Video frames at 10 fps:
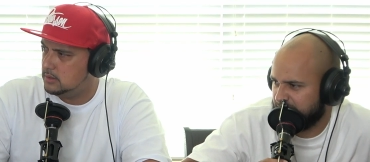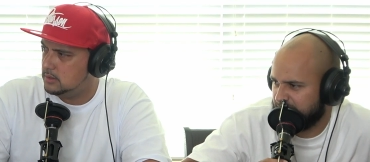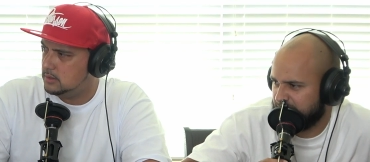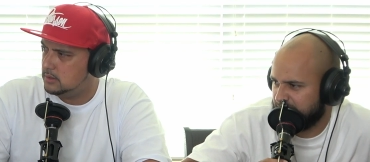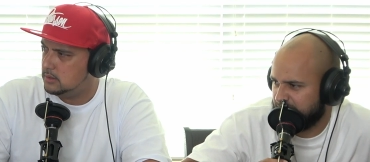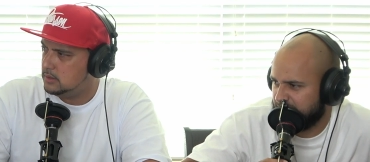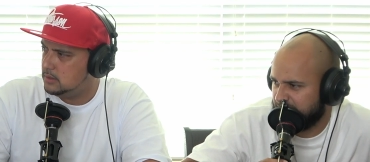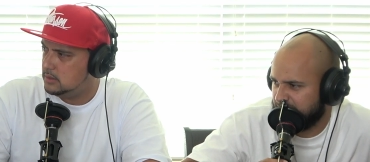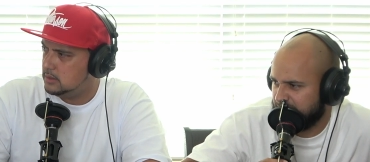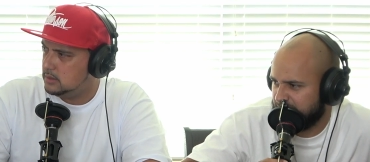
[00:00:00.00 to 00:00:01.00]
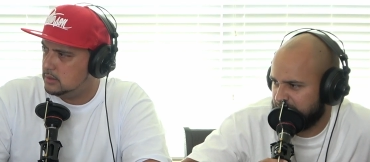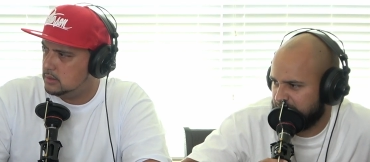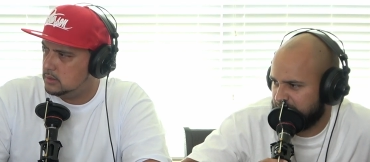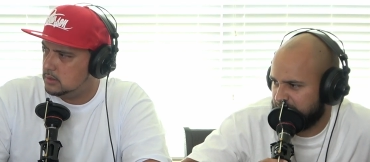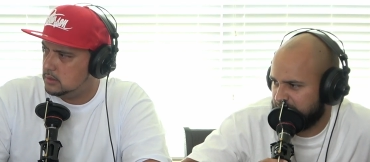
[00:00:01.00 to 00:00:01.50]

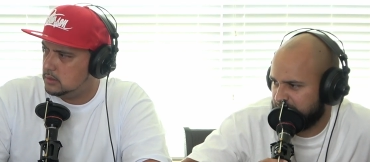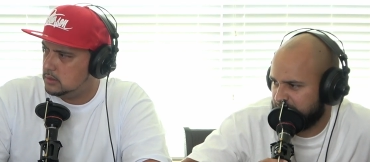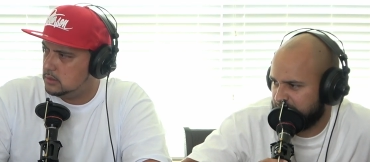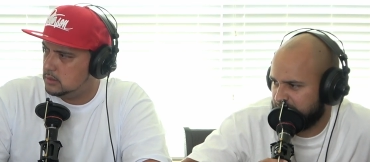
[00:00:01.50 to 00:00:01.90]
[no speech]